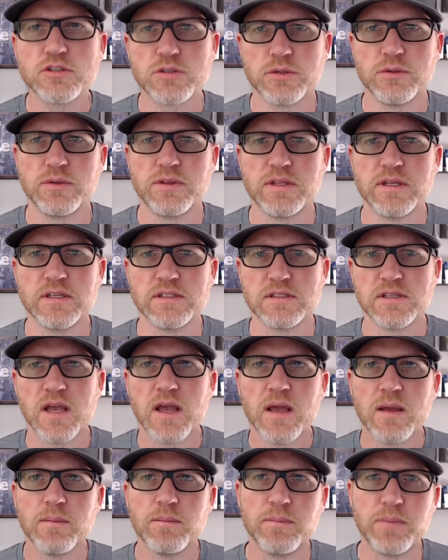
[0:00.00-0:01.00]
truth is,
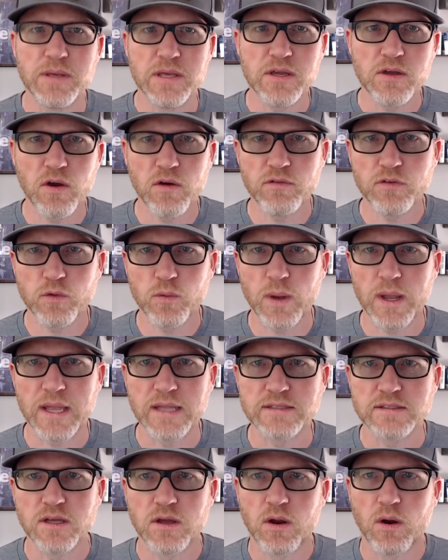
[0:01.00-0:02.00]
being
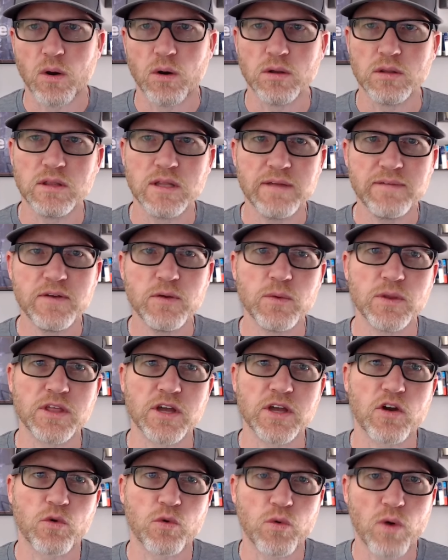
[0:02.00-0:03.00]
overweight or living with a
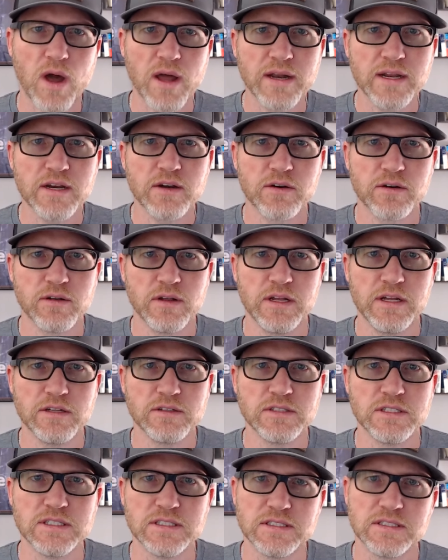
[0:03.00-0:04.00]
chronic
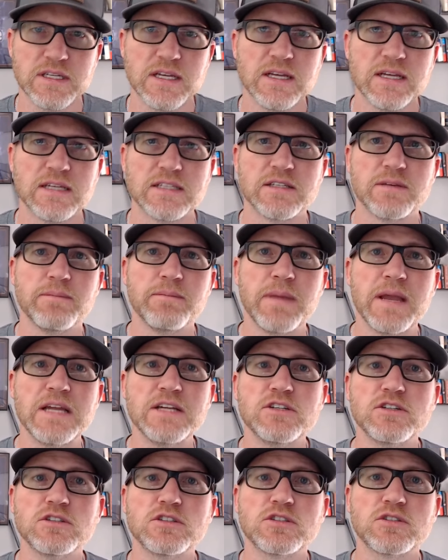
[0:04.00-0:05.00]
illness is a
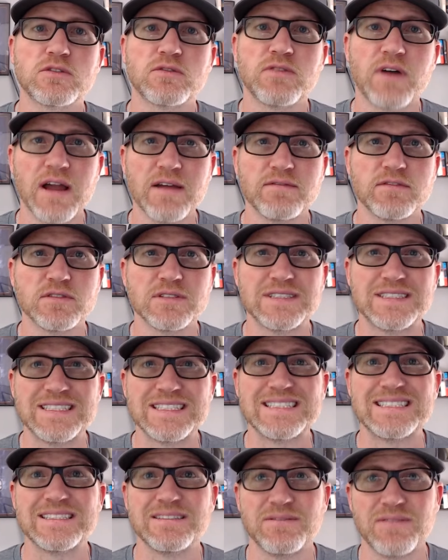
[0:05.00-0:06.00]
major survival
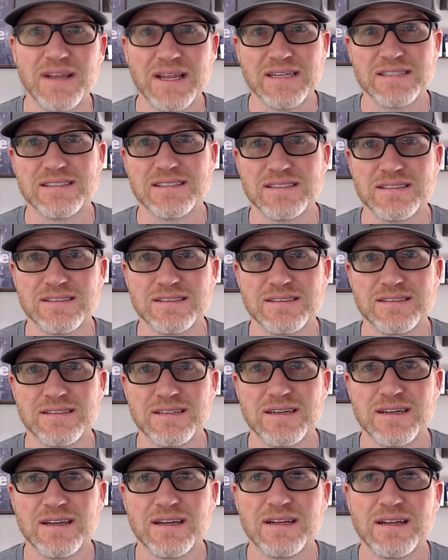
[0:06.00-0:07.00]
disadvantage.
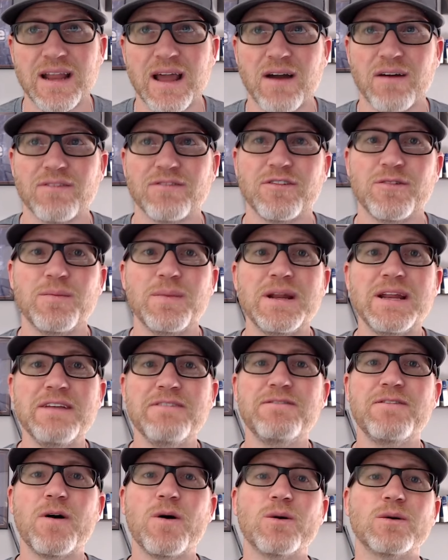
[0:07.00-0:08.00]
Now, for many
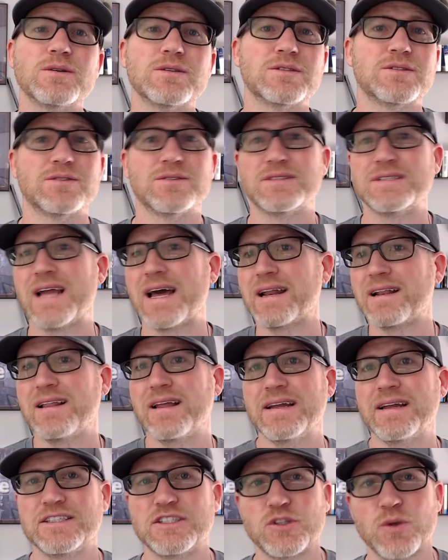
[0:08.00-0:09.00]
folks, there's not a
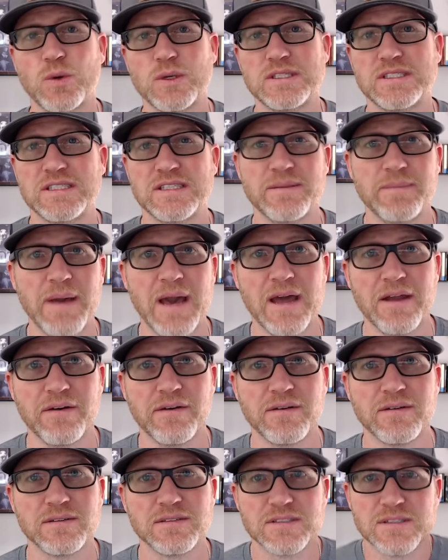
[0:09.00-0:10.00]
lot of choice in the
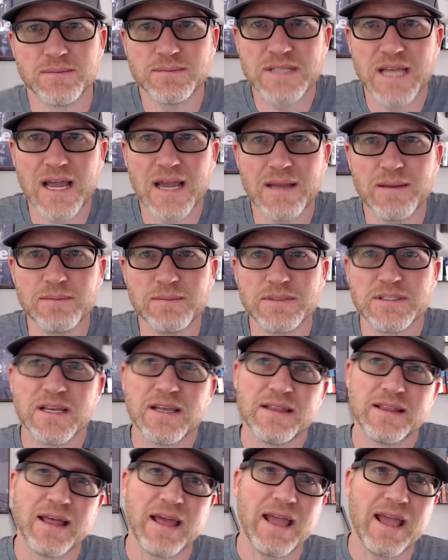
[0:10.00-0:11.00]
matter. Sometimes
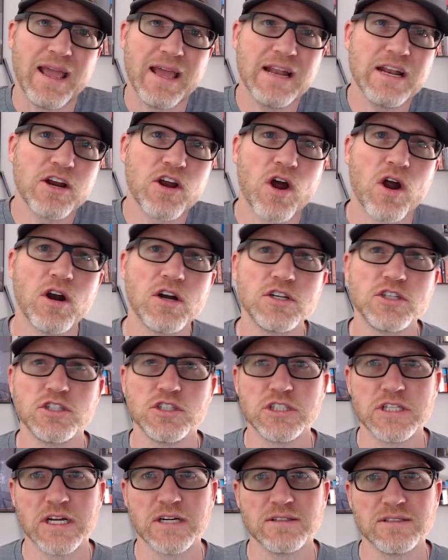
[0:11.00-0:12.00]
the hand of cards
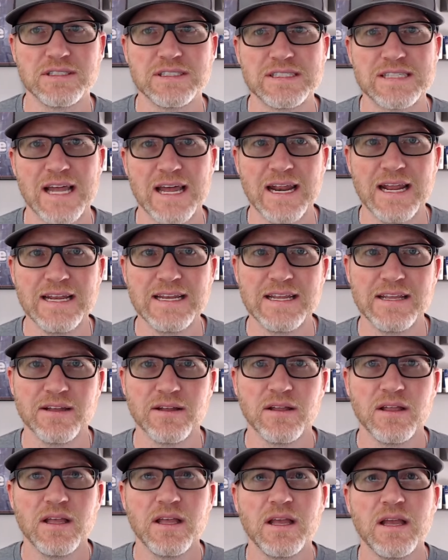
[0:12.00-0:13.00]
you're dealt is not
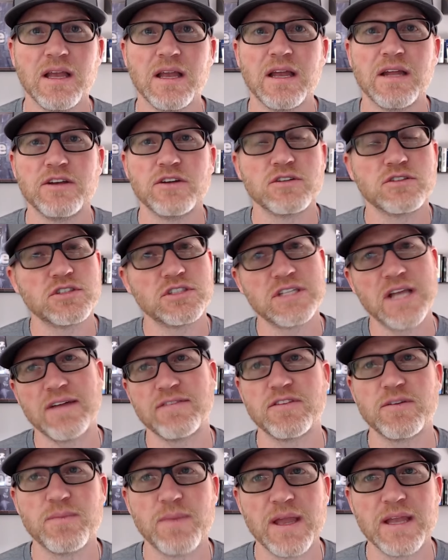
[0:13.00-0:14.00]
ideal, and you'll just
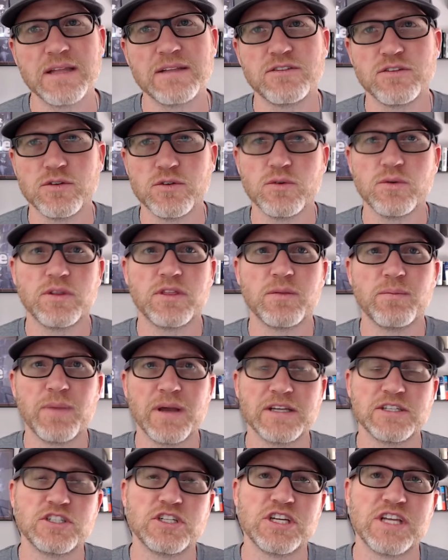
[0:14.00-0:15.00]
have to make do with the
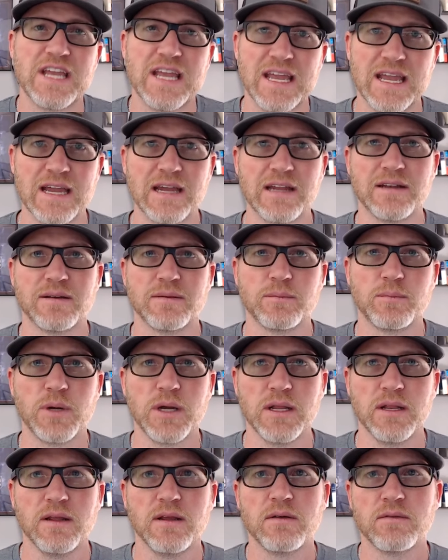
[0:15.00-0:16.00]
best you can.
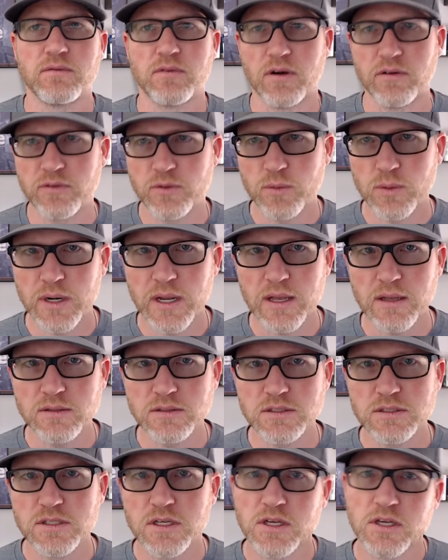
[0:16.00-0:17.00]
But for everyone
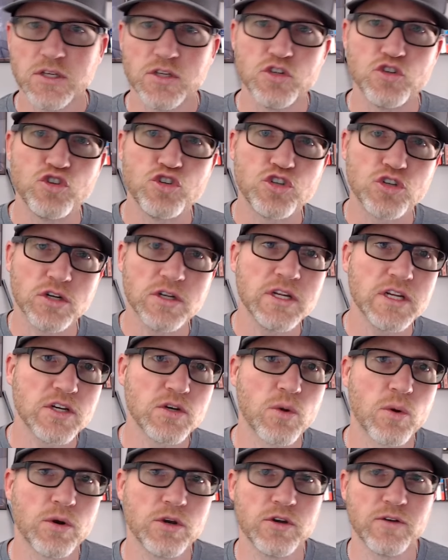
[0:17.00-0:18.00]
else, you shouldn't
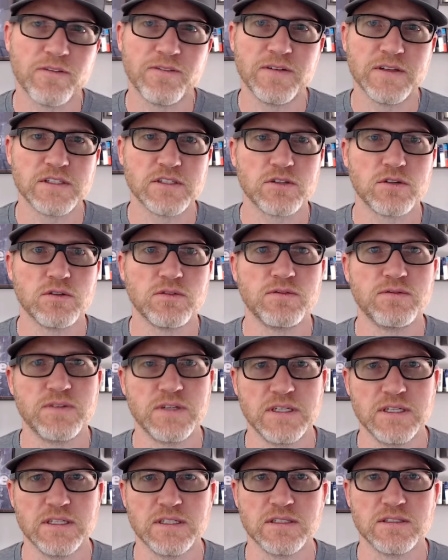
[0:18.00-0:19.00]
ignore your physical
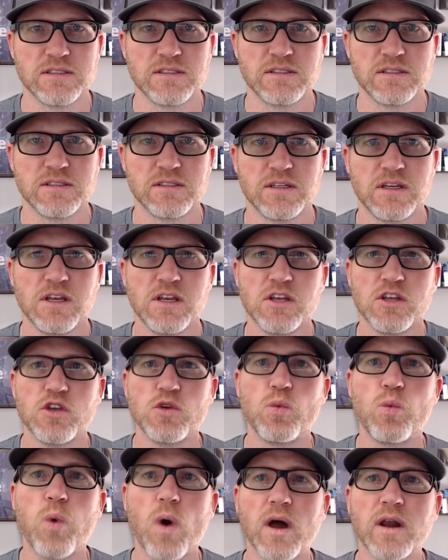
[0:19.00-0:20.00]
fitness.
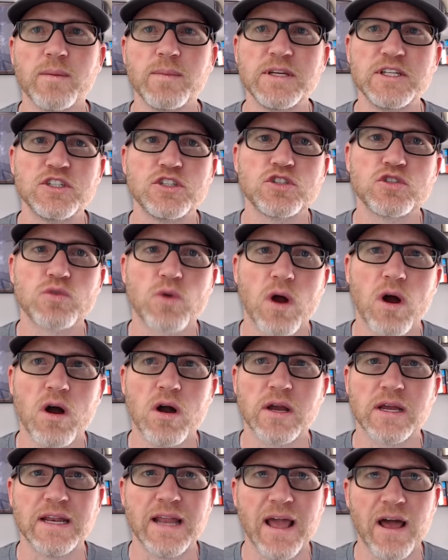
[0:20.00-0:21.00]
You want to be
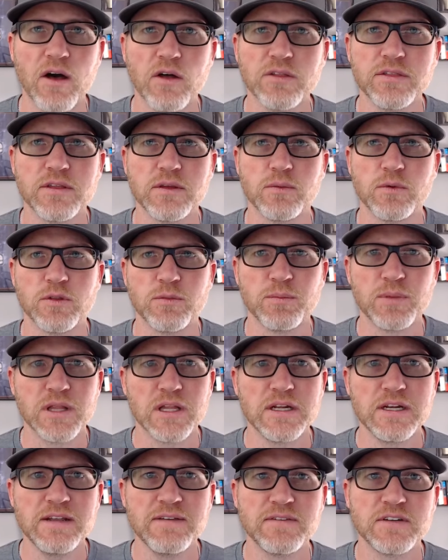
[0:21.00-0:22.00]
strong and healthy with
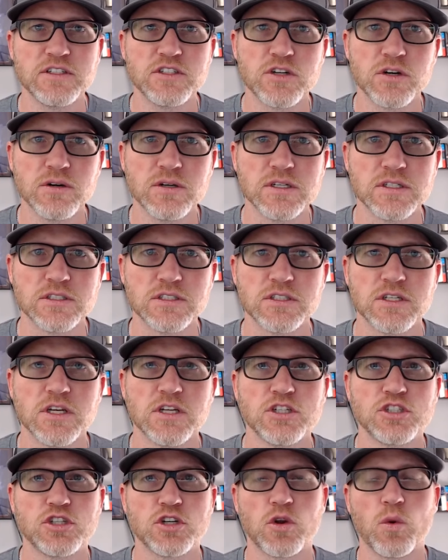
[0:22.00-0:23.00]
plenty of endurance
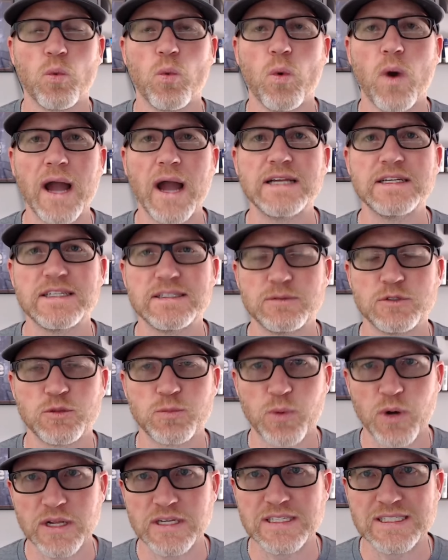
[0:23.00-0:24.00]
should a
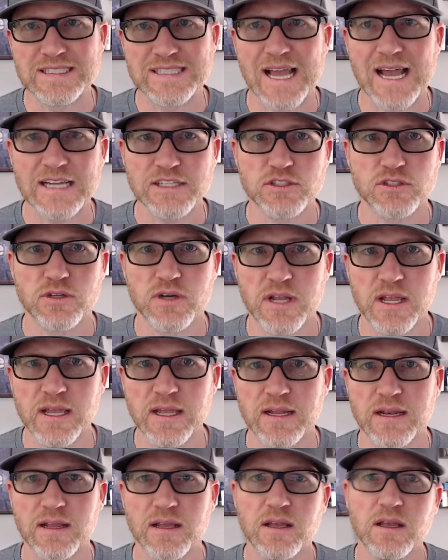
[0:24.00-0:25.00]
widespread disaster
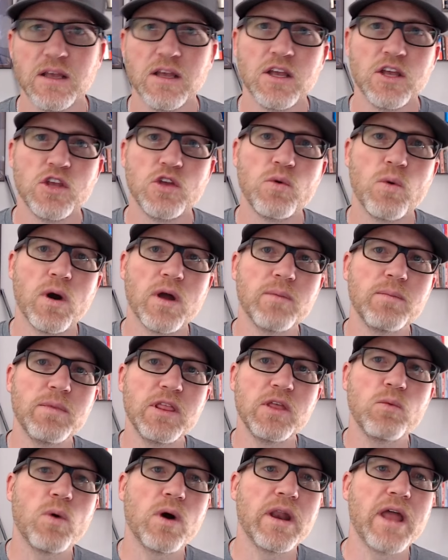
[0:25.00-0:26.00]
hit. You want to be
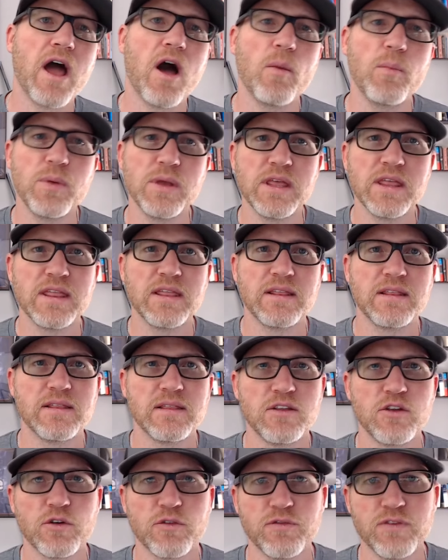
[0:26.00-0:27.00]
the one helping
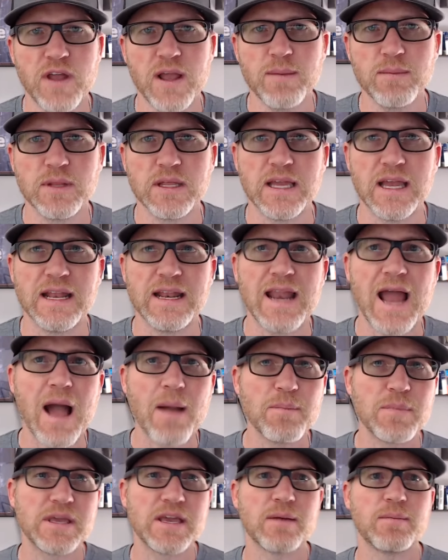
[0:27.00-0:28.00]
your family and
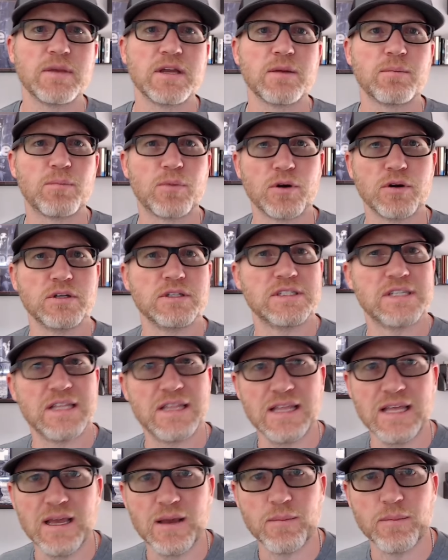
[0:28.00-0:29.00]
not becoming a burden to
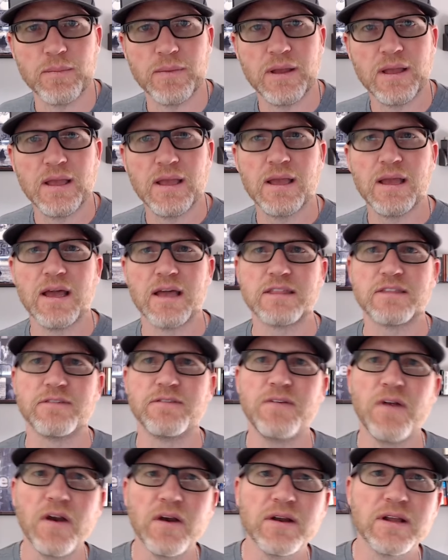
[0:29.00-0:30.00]
them. At the
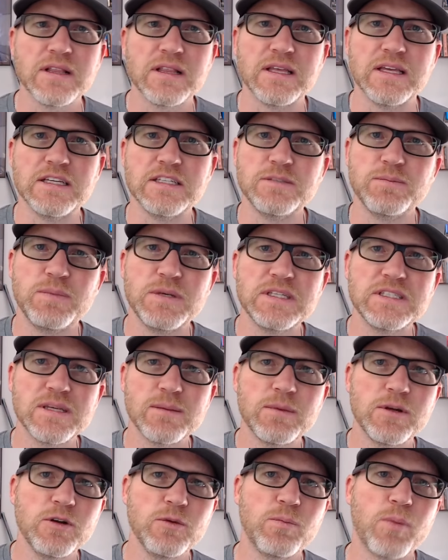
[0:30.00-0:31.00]
very least, be
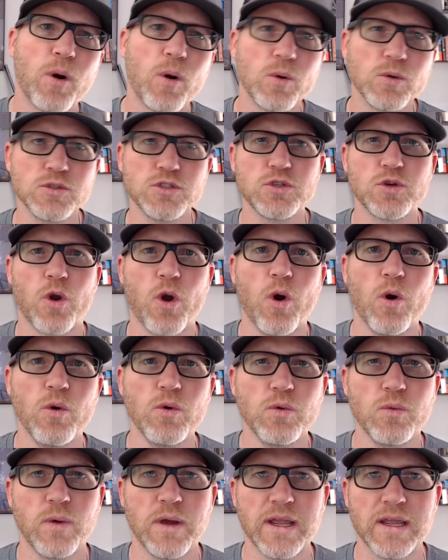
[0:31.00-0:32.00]
someone who pulls your
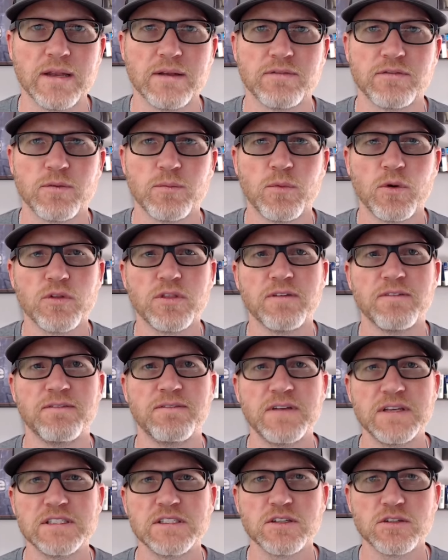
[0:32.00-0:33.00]
own weight from both a
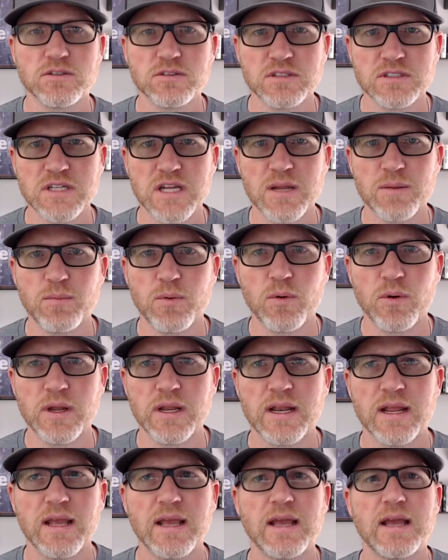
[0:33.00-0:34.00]
physical
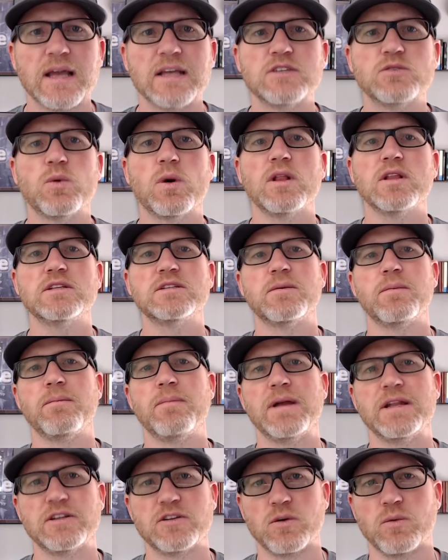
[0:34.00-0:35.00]
standpoint as well as a
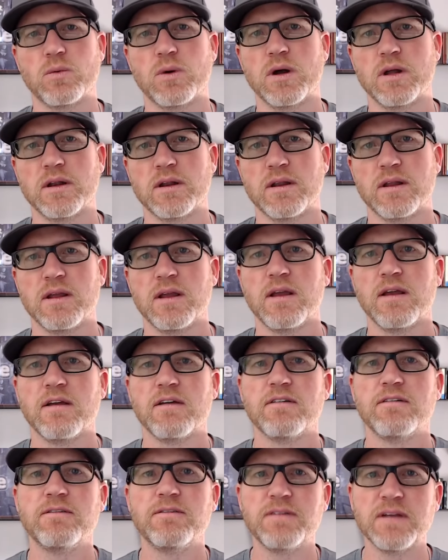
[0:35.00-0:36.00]
mental one.
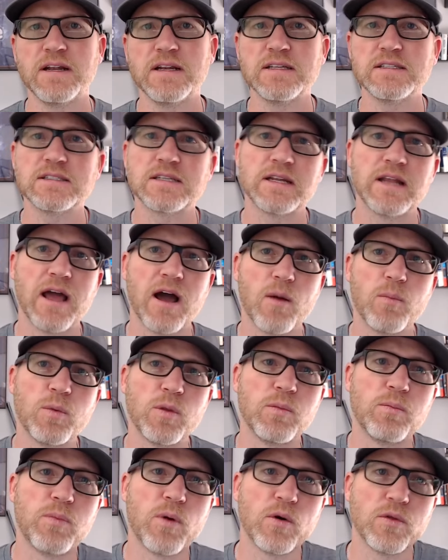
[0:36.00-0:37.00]
Fitness can help
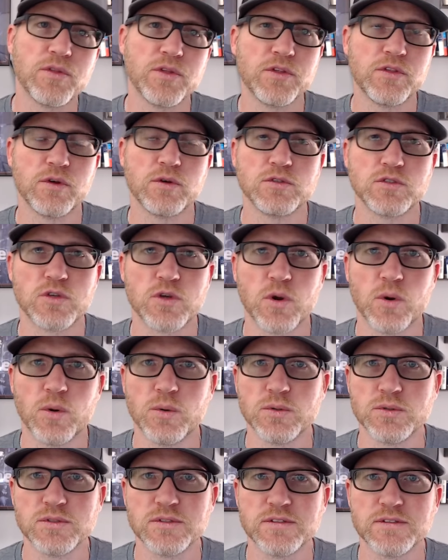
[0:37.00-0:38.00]
with both of those
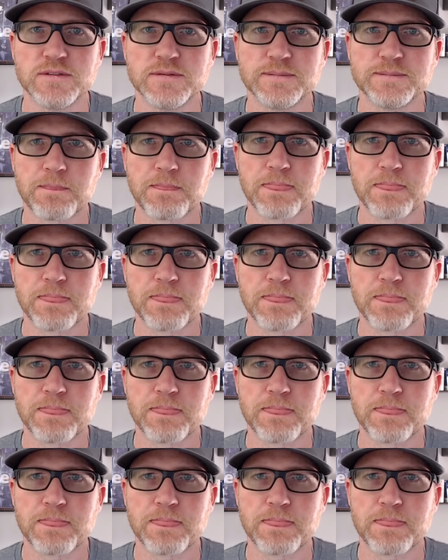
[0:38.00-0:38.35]
goals.